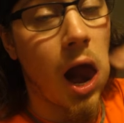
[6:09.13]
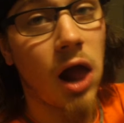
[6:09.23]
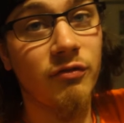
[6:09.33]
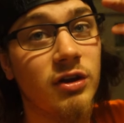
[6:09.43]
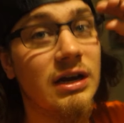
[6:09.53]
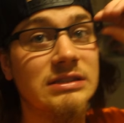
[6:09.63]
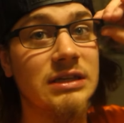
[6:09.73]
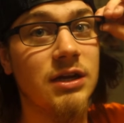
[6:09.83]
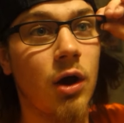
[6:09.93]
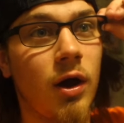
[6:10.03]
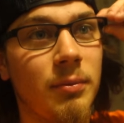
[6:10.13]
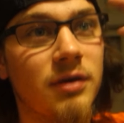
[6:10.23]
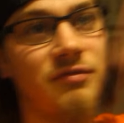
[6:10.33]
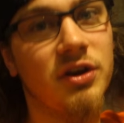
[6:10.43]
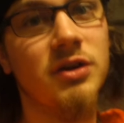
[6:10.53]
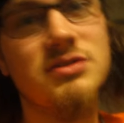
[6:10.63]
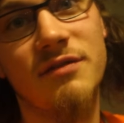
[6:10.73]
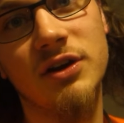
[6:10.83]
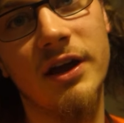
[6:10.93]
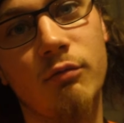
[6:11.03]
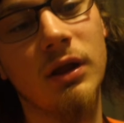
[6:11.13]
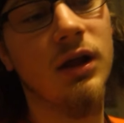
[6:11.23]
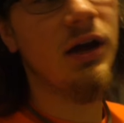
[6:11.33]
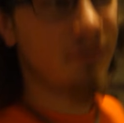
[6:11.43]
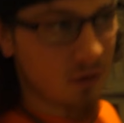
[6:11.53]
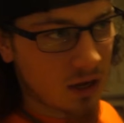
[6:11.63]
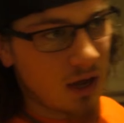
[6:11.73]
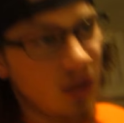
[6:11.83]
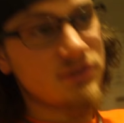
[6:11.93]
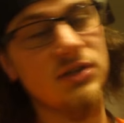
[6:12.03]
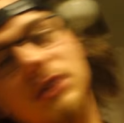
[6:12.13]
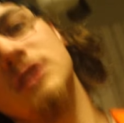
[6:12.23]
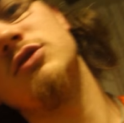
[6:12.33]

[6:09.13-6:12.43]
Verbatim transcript: If you guys didn't know, I make videos every day of my life. See you guys